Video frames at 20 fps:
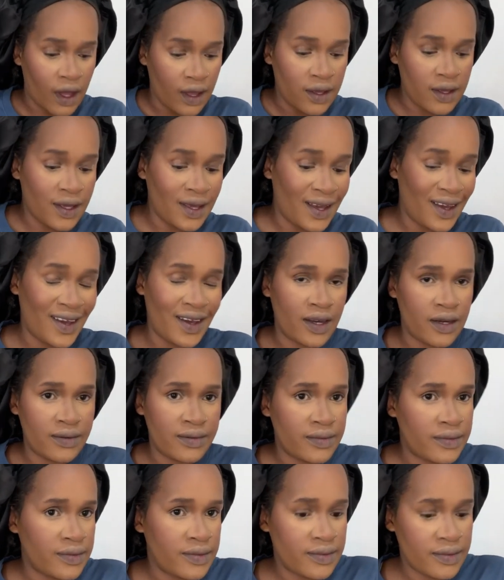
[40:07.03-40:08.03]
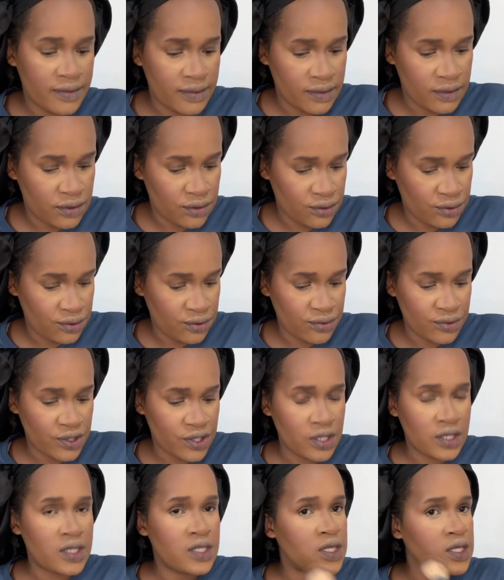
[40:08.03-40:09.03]
yeah, so
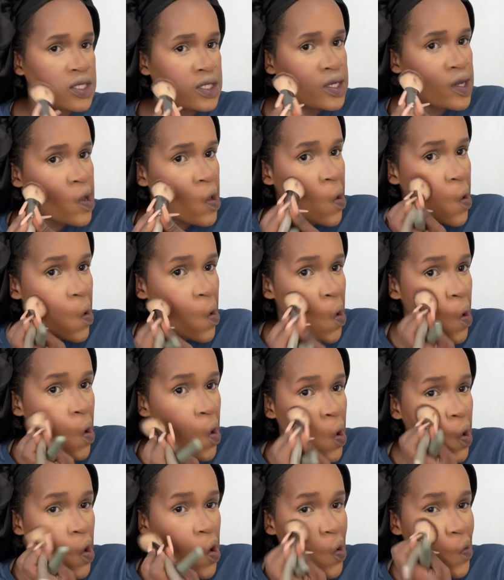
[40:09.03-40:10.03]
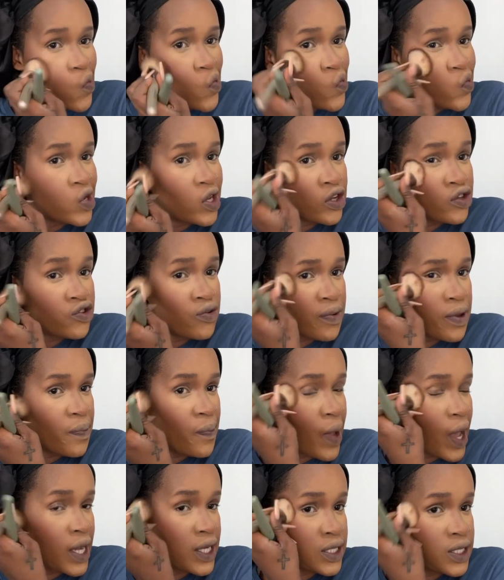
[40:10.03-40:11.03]
you need to be
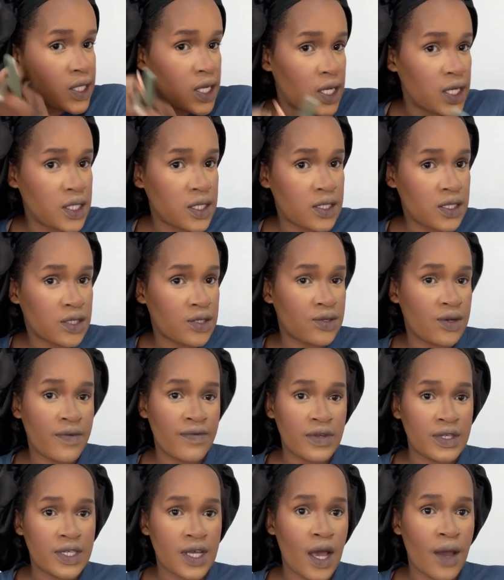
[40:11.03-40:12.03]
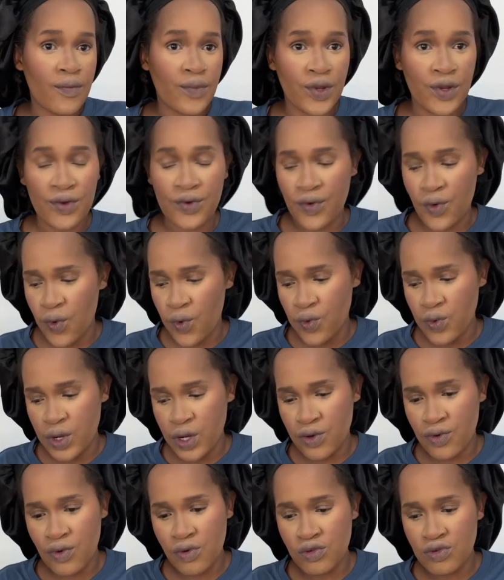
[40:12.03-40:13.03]
patient every time when you
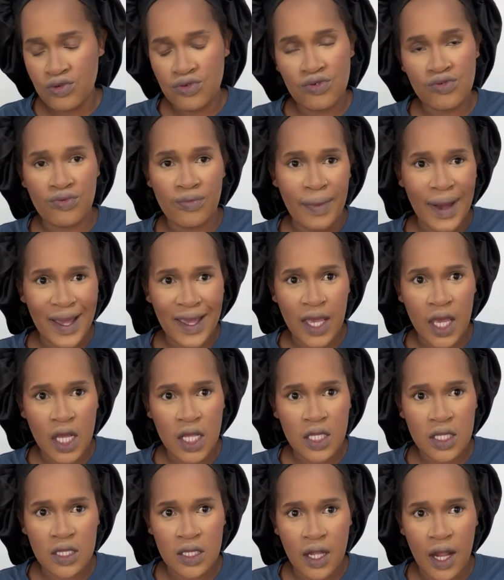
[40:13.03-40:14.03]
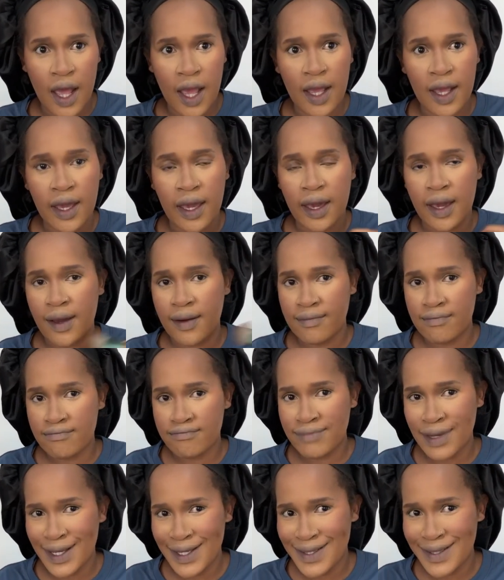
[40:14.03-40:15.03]
go to markets, like
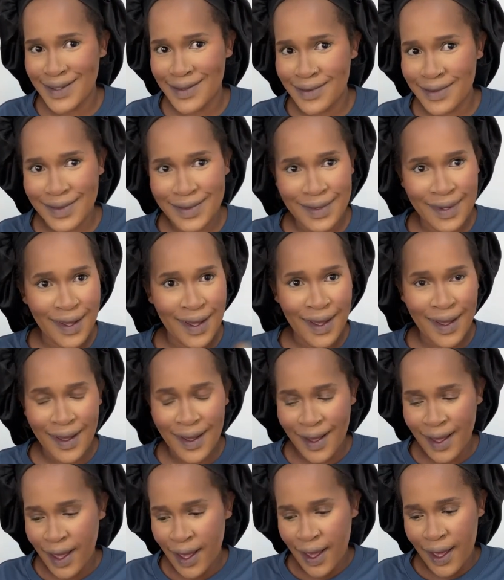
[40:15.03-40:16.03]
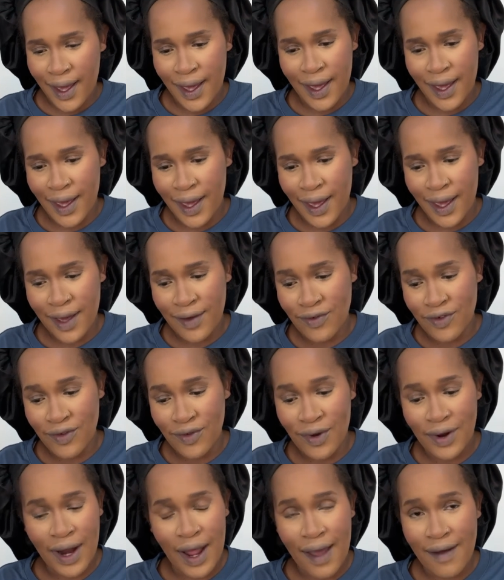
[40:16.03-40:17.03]
patience. If you
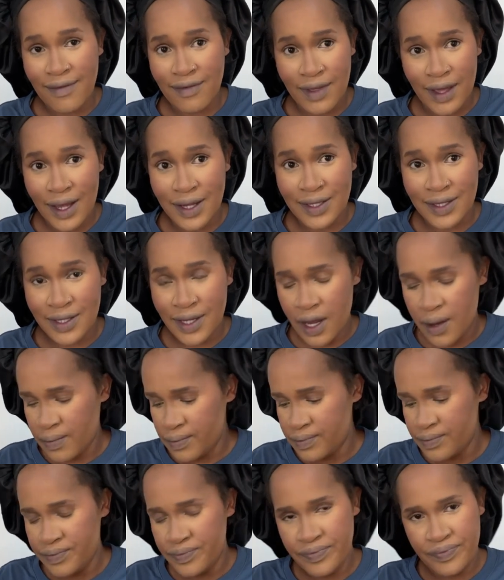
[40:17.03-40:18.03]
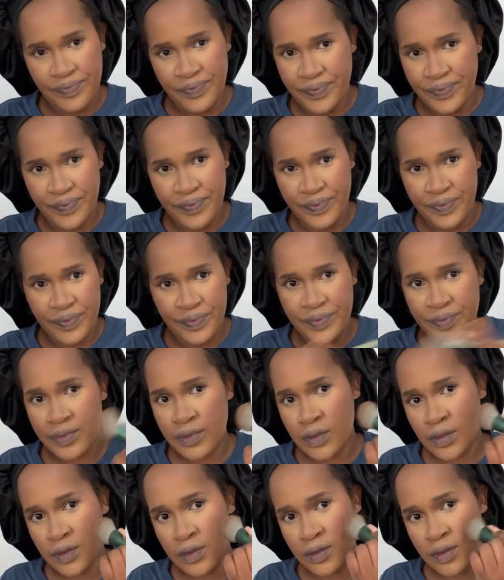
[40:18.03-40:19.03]
don't have that, yeah,
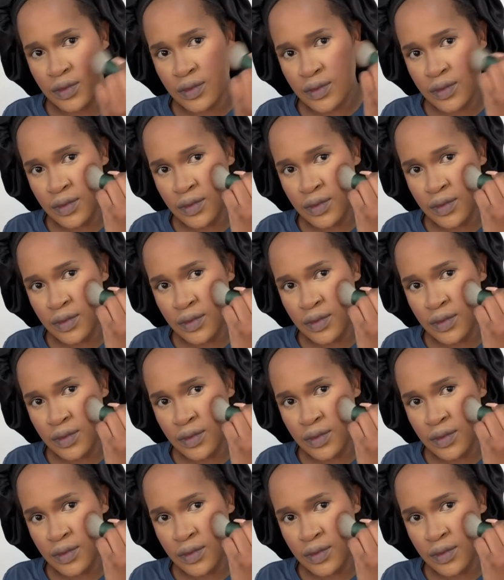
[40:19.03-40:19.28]
you